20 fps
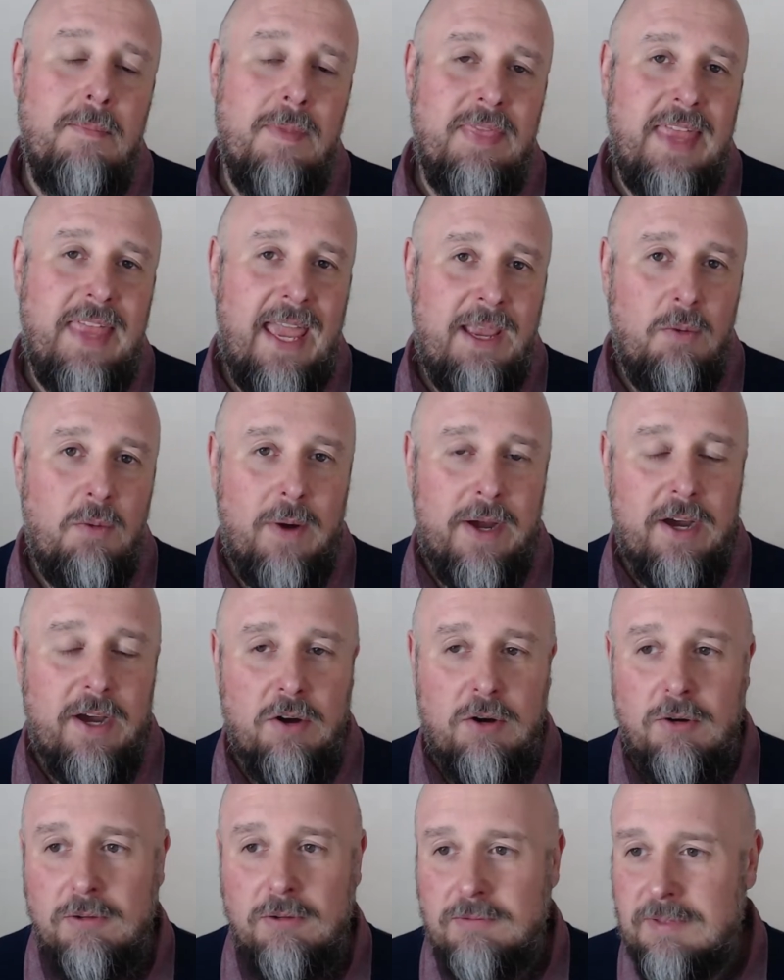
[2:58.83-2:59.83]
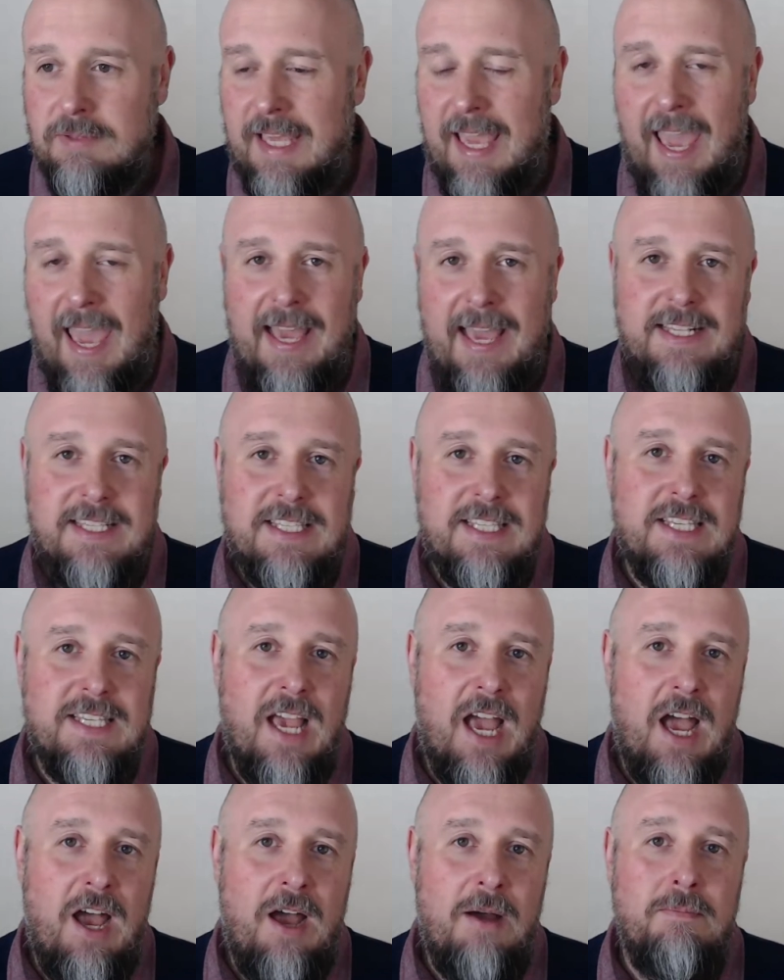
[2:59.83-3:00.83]
They will get
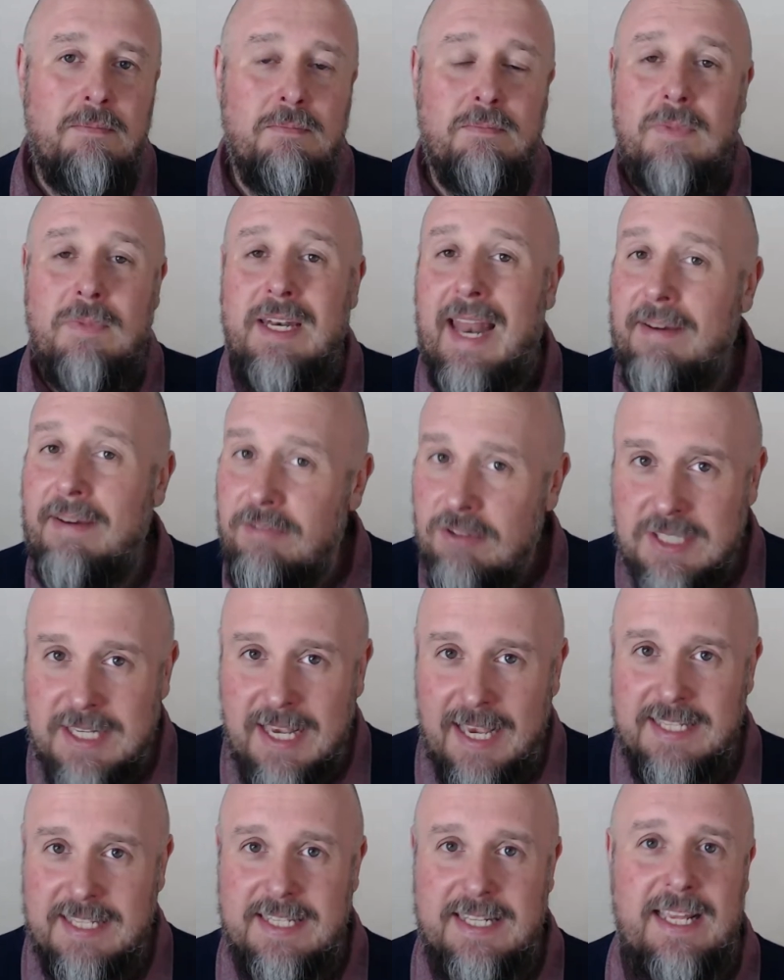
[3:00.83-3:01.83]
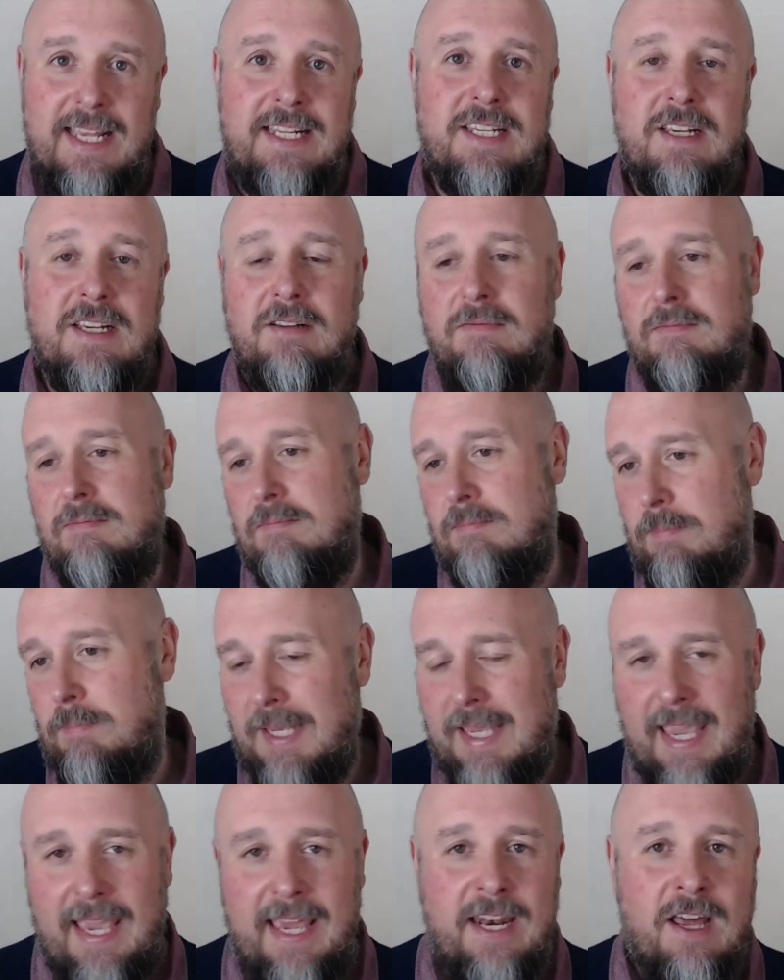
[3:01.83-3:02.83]
level tested,
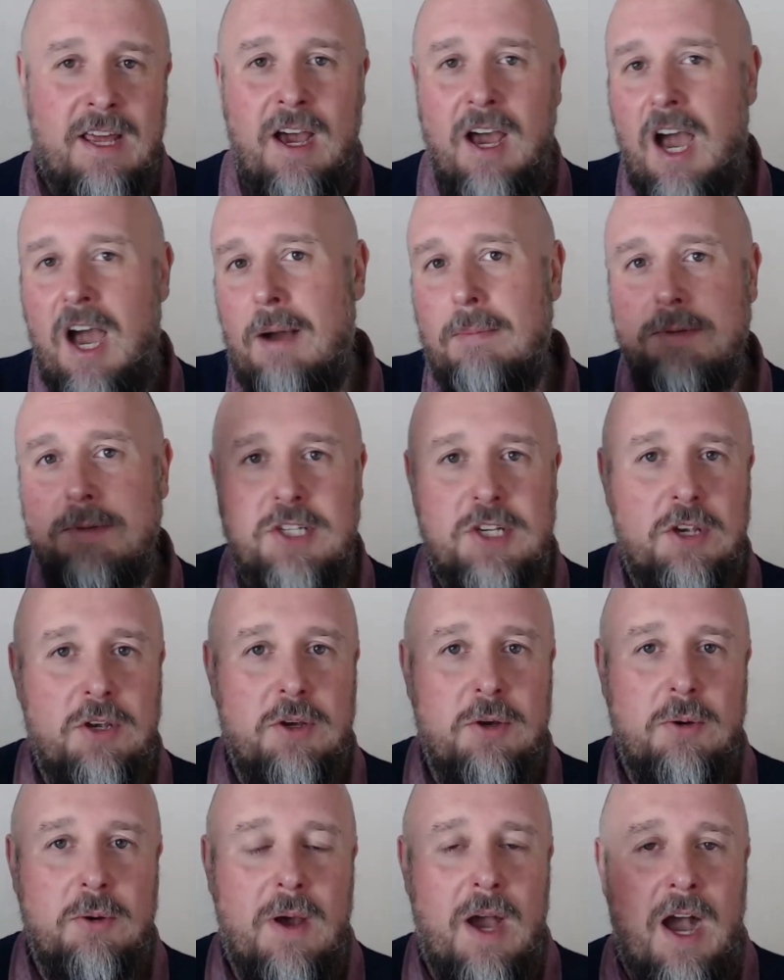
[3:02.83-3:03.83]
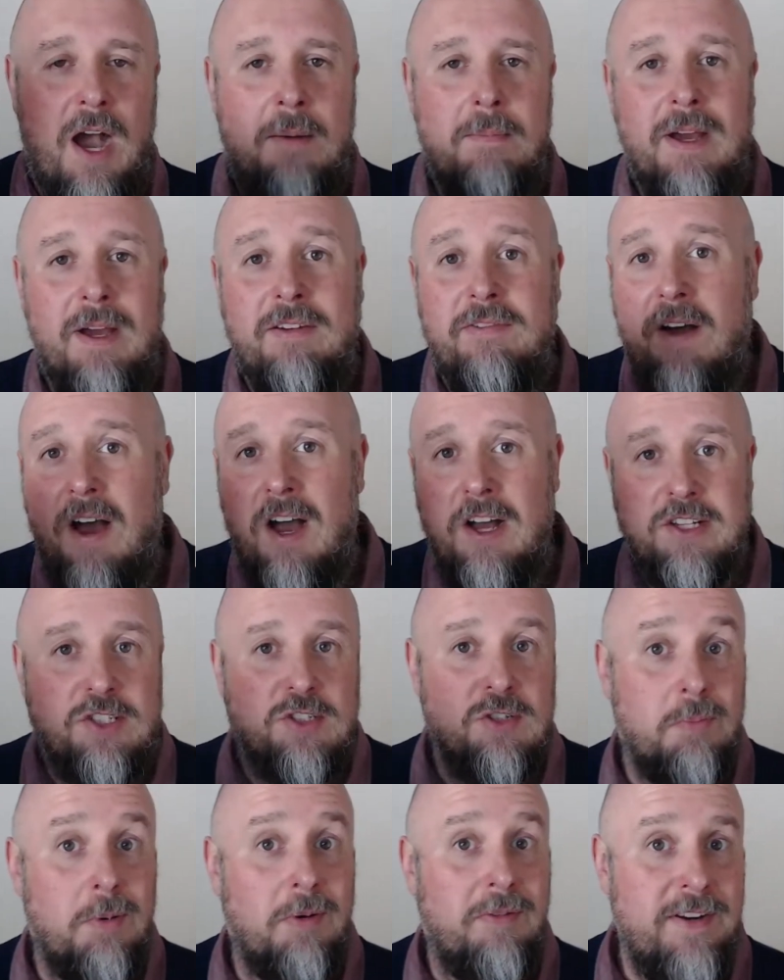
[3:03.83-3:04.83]
beginner up to
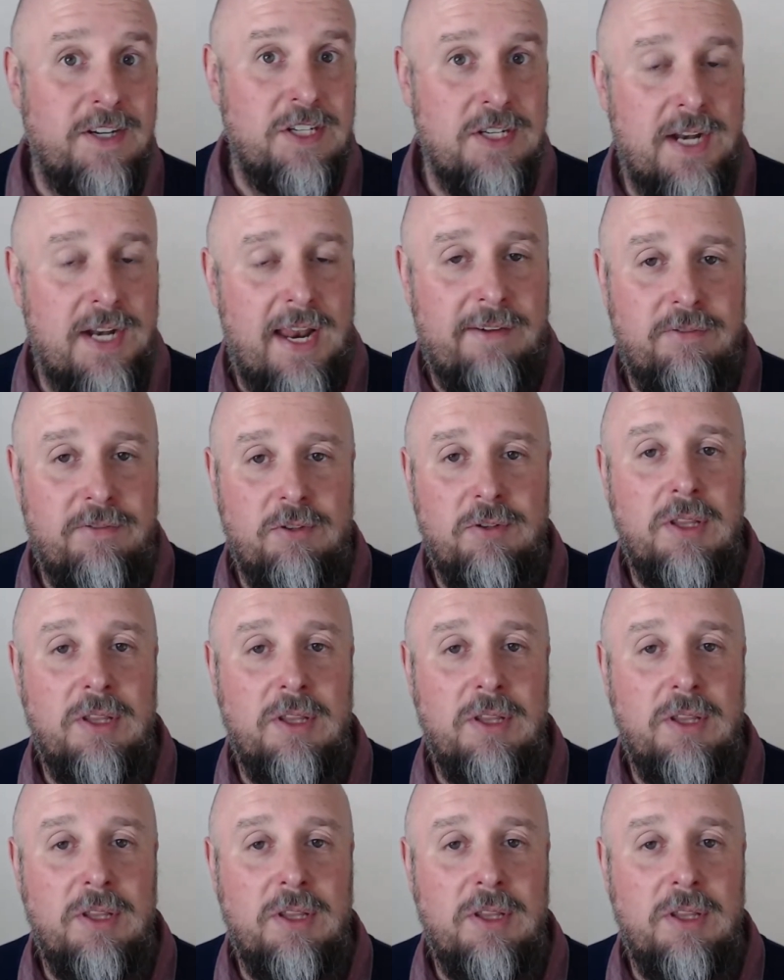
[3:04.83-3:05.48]
advanced or proficient level,